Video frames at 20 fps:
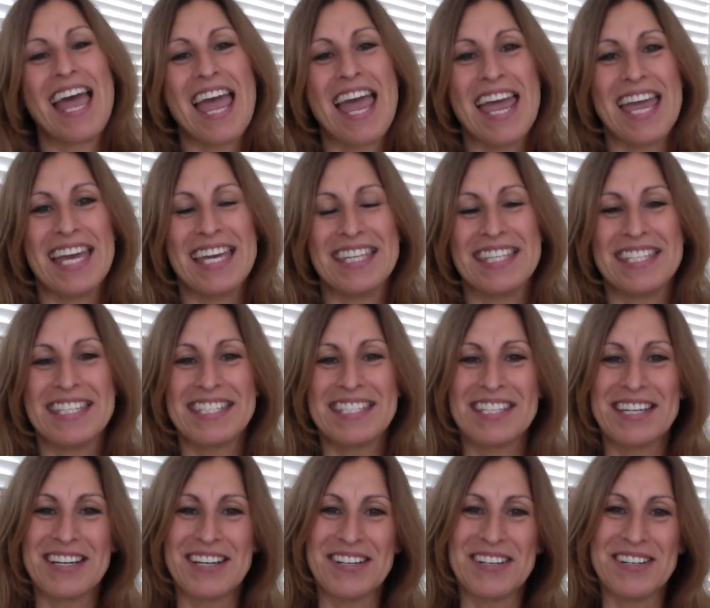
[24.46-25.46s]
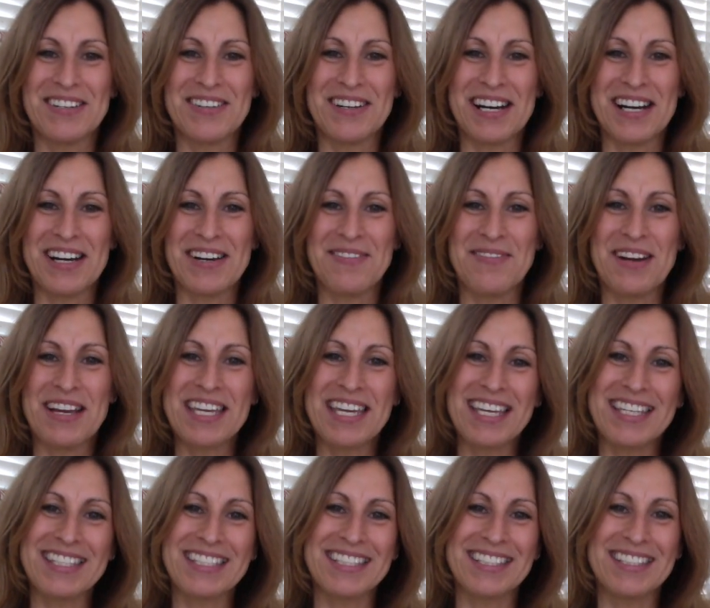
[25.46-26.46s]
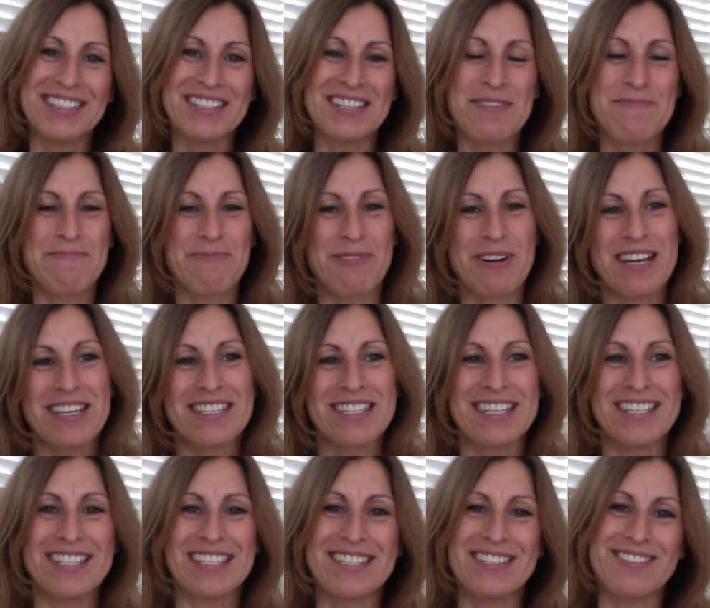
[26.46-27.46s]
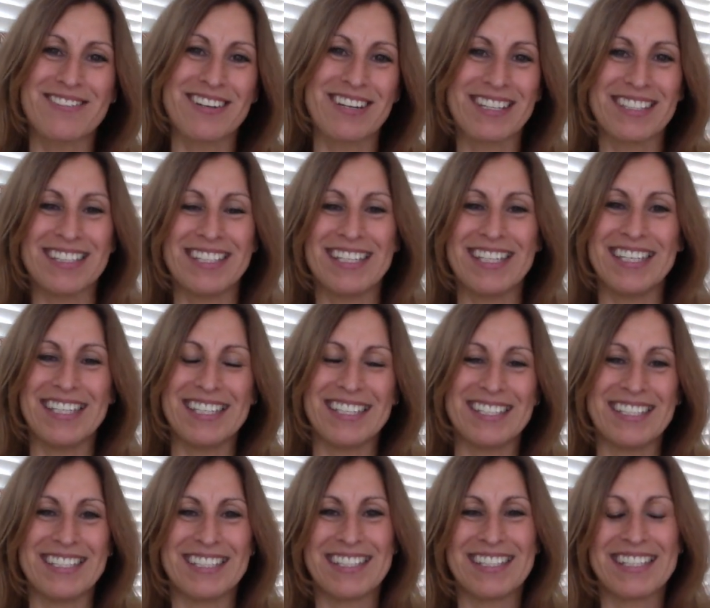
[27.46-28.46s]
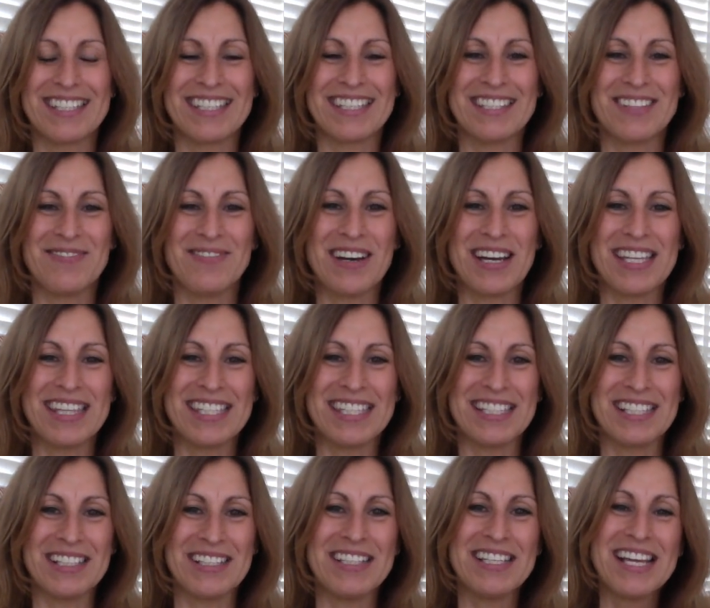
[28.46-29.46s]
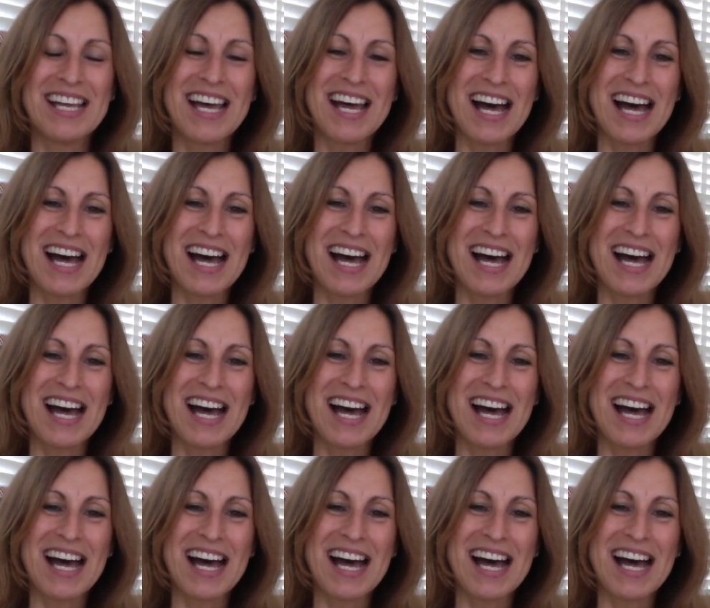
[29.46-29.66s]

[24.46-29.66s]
and so um, I get little presents trickling in little by little,